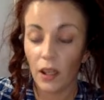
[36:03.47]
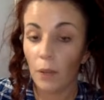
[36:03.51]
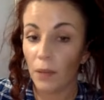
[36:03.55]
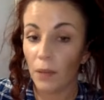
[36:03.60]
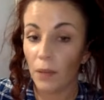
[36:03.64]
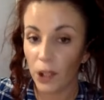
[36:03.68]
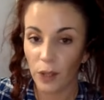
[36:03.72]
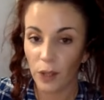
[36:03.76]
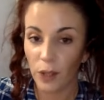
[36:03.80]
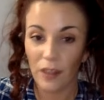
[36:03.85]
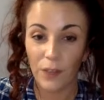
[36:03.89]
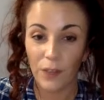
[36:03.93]

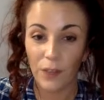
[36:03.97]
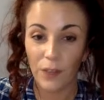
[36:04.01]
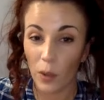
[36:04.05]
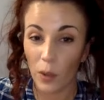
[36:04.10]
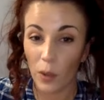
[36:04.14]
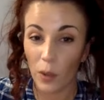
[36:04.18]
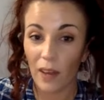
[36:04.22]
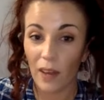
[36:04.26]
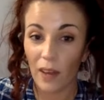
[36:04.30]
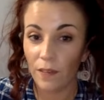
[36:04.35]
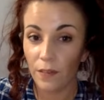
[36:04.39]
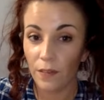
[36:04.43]
But if you
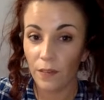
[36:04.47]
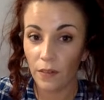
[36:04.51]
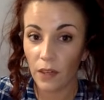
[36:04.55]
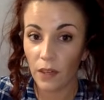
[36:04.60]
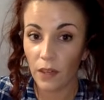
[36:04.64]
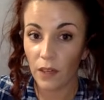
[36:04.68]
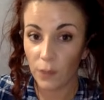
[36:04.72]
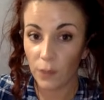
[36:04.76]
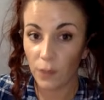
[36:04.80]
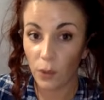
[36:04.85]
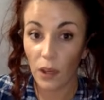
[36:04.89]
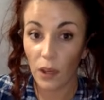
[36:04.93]
have
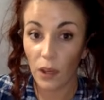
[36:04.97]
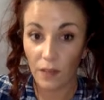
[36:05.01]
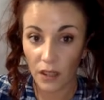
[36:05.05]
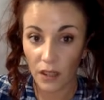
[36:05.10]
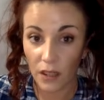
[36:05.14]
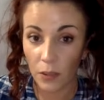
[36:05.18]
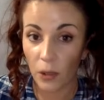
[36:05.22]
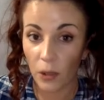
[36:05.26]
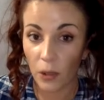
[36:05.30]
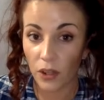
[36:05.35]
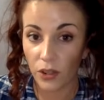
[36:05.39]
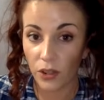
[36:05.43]

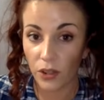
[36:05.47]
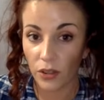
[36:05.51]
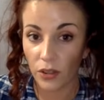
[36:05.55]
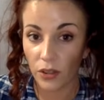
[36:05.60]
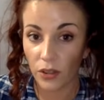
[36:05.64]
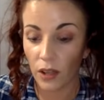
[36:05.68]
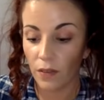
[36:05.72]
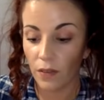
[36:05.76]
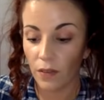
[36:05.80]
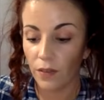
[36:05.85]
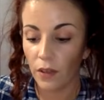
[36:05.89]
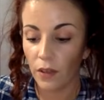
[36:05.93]
expressed your
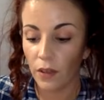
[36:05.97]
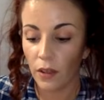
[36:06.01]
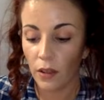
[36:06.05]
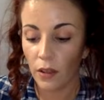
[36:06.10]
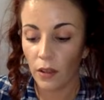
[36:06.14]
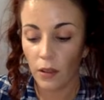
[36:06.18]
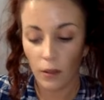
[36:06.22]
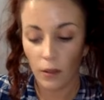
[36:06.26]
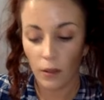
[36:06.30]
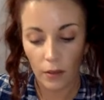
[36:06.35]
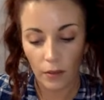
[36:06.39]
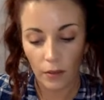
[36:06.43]
love,
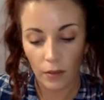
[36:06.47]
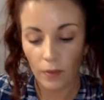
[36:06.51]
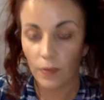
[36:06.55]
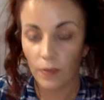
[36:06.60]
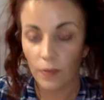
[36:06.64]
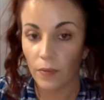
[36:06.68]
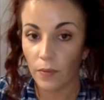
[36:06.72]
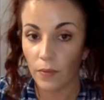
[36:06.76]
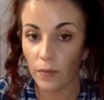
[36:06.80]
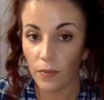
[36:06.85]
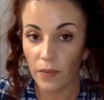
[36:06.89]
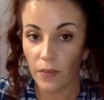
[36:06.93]

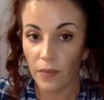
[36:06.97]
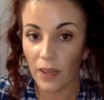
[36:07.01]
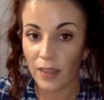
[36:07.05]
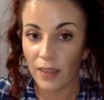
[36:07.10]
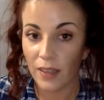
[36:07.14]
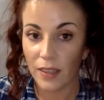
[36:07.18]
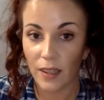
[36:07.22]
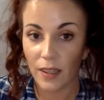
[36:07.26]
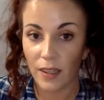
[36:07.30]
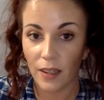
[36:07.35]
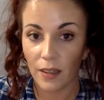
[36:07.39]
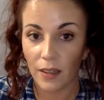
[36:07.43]

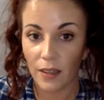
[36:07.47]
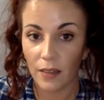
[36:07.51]
that's it.